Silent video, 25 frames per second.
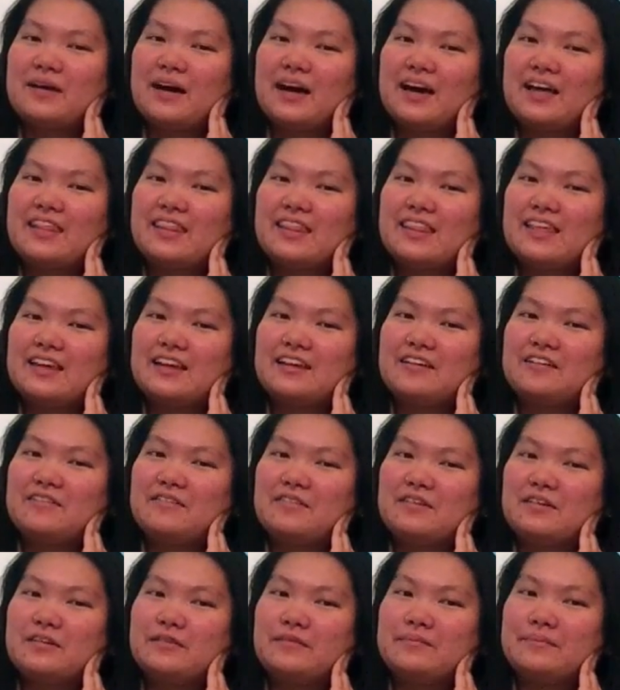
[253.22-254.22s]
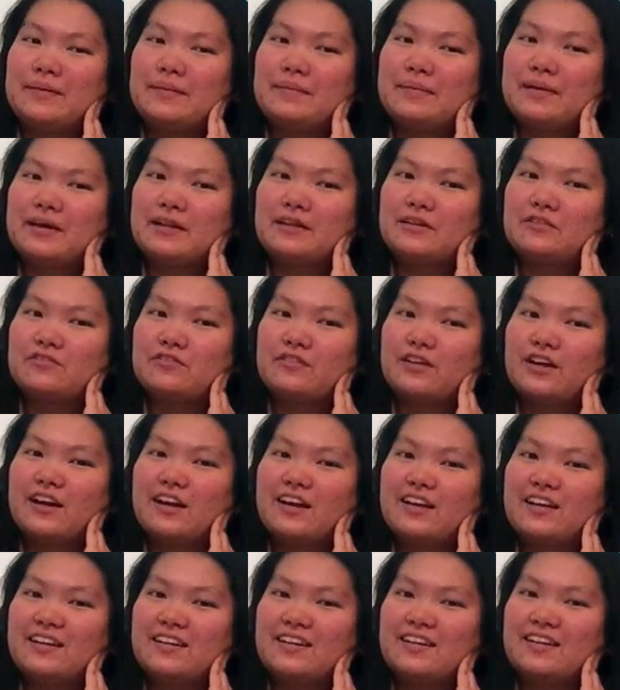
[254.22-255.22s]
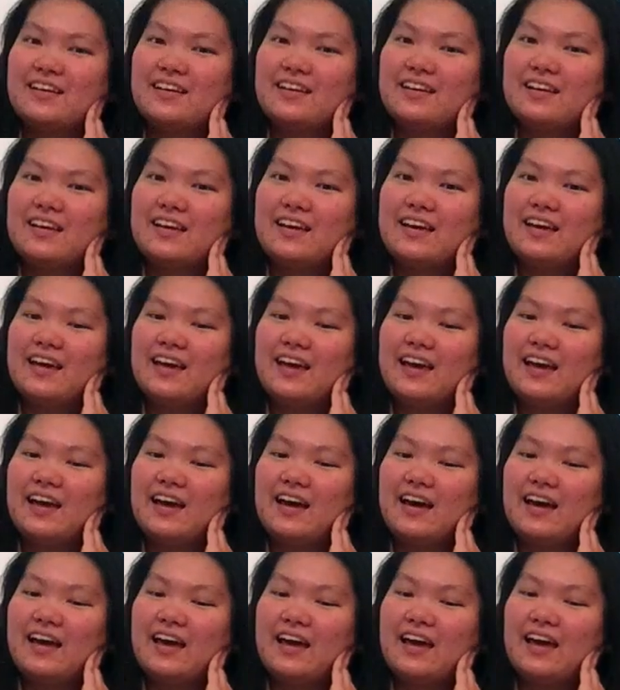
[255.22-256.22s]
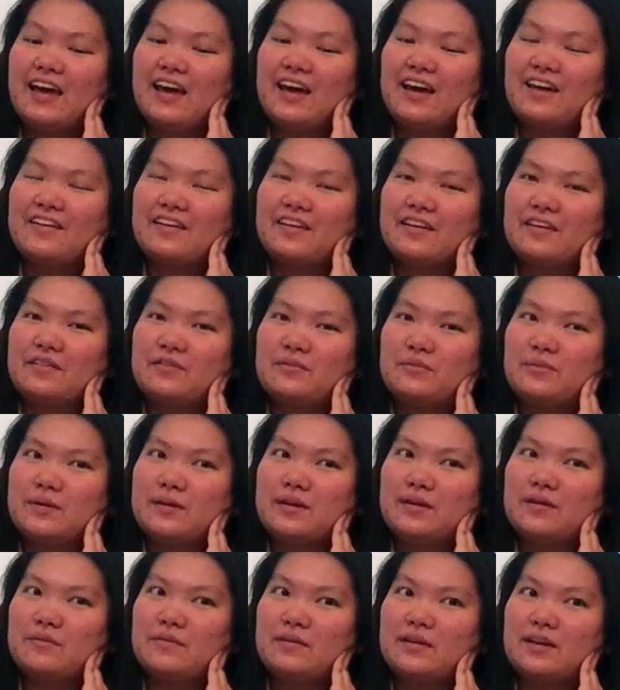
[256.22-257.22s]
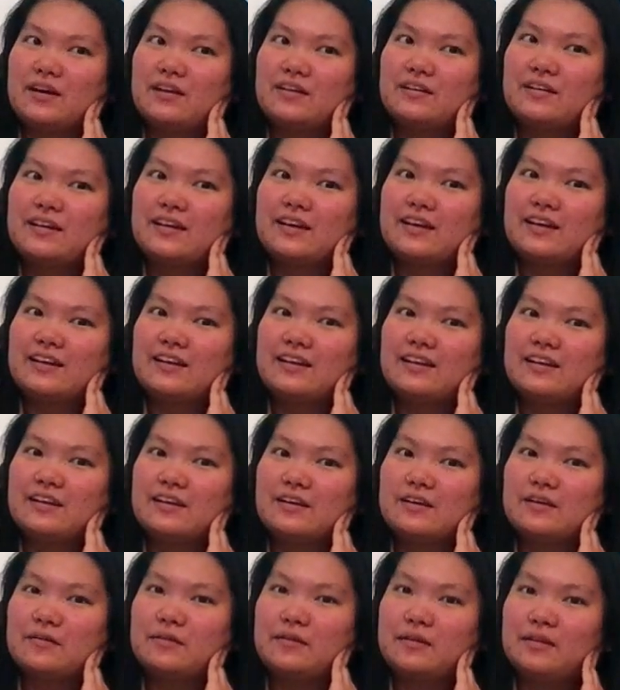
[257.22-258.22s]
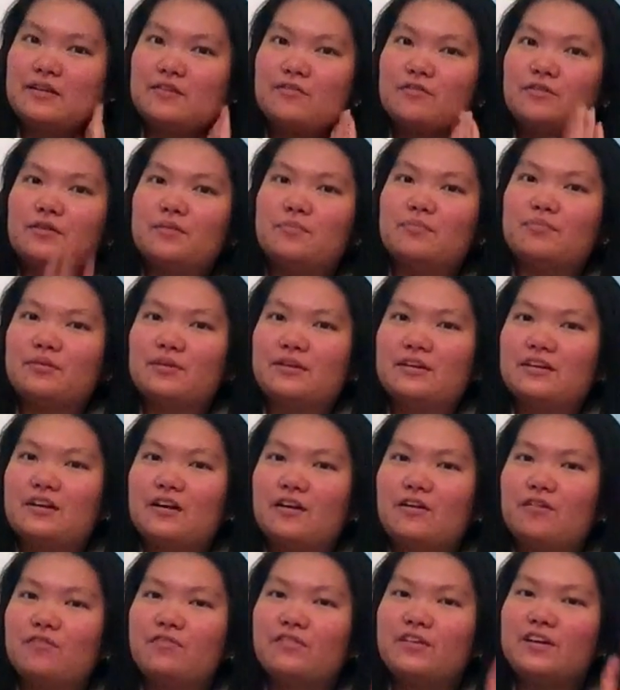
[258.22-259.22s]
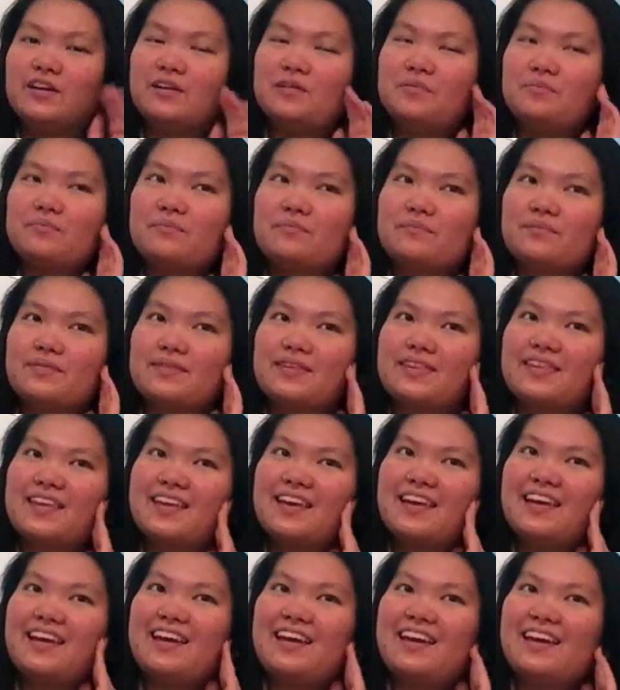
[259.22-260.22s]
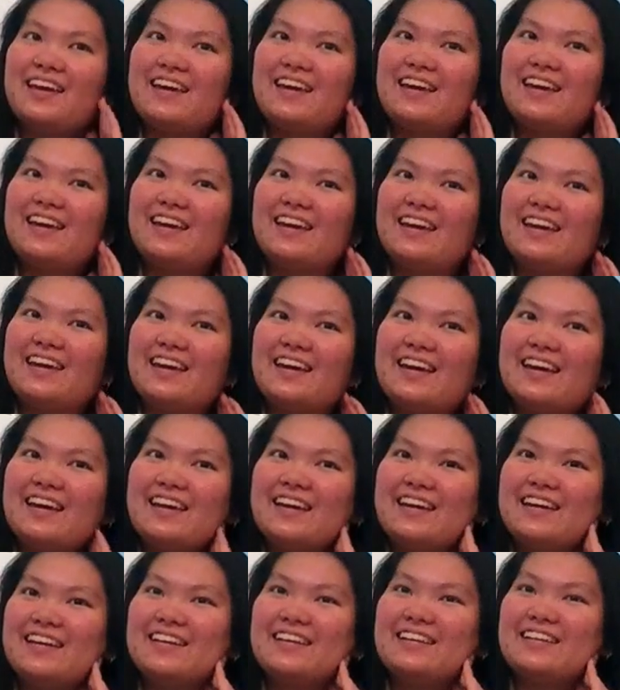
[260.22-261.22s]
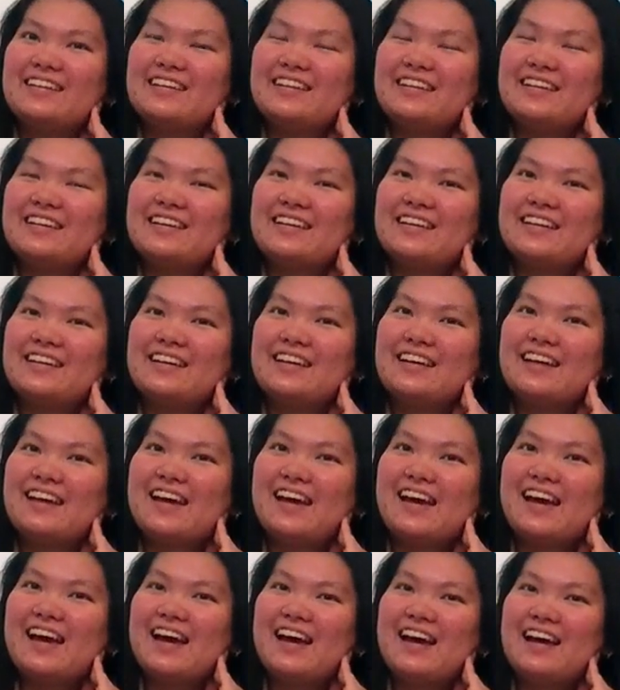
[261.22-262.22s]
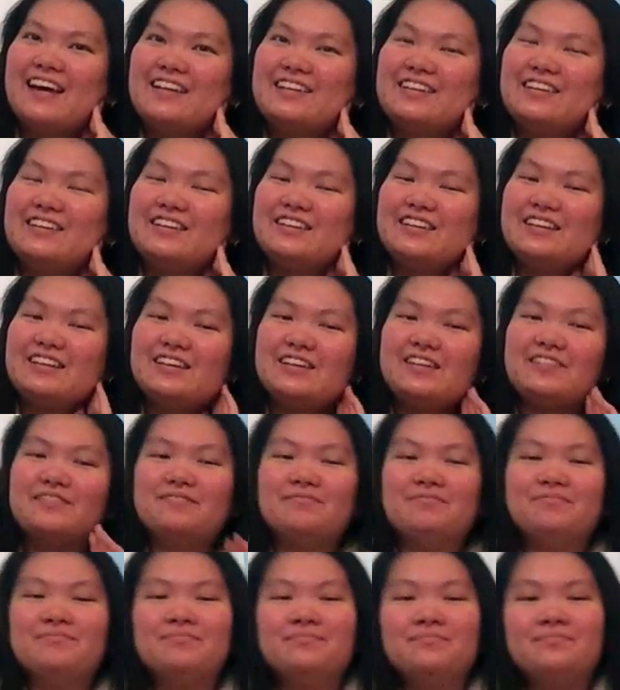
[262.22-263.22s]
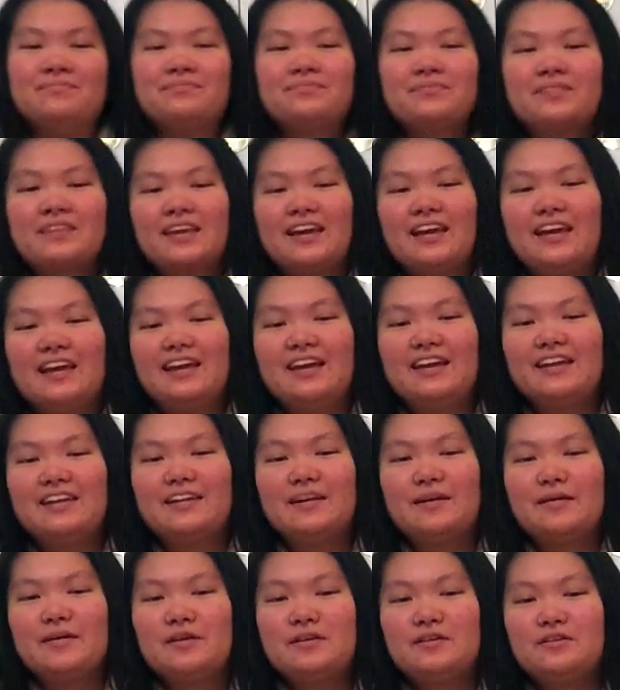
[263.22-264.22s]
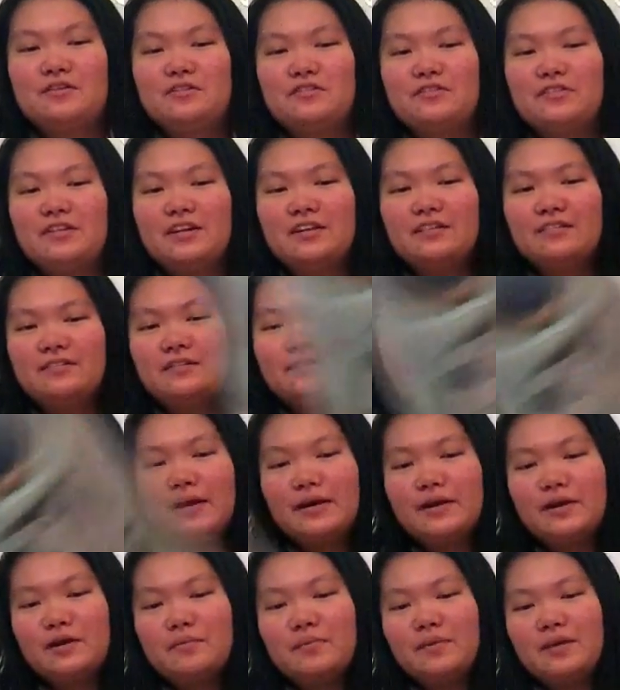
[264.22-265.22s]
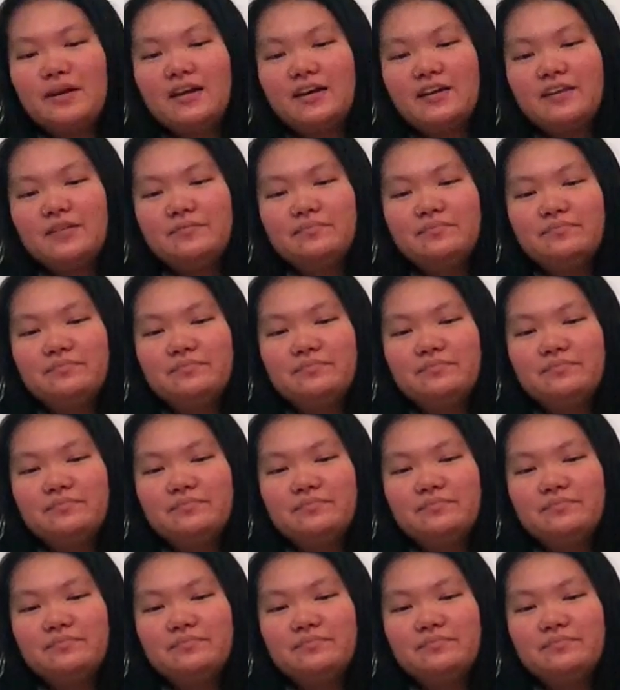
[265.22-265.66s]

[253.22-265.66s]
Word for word: I think with my best friend Erin, we went out to get dinner. This was pre-COVID, and she is a huge fan of Spider-Man,